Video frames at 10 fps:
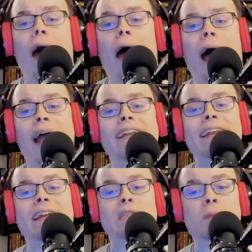I
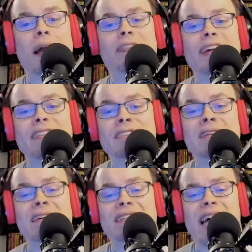didn't expect this
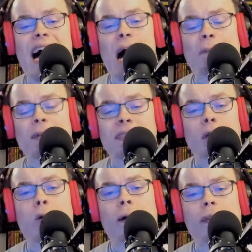to happen
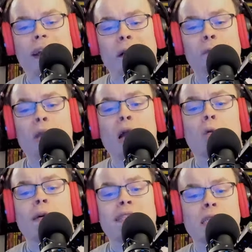so quickly,
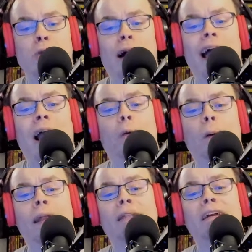which is why I
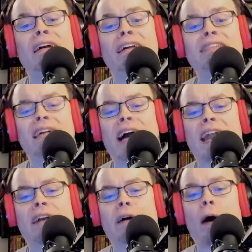wanted to
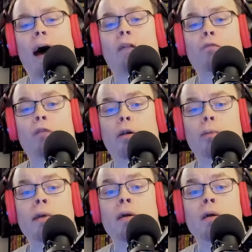kind of go out of
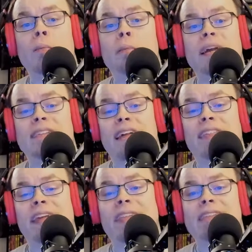order, because I
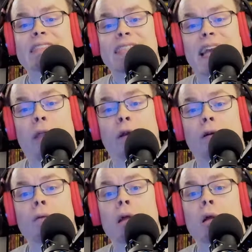think this is the other
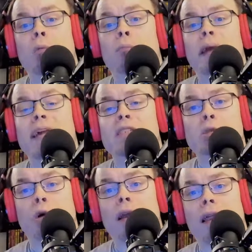big
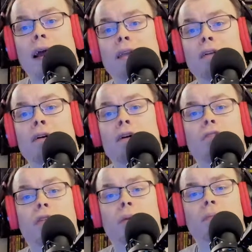storyline
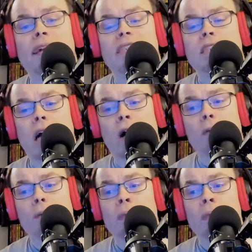from this show.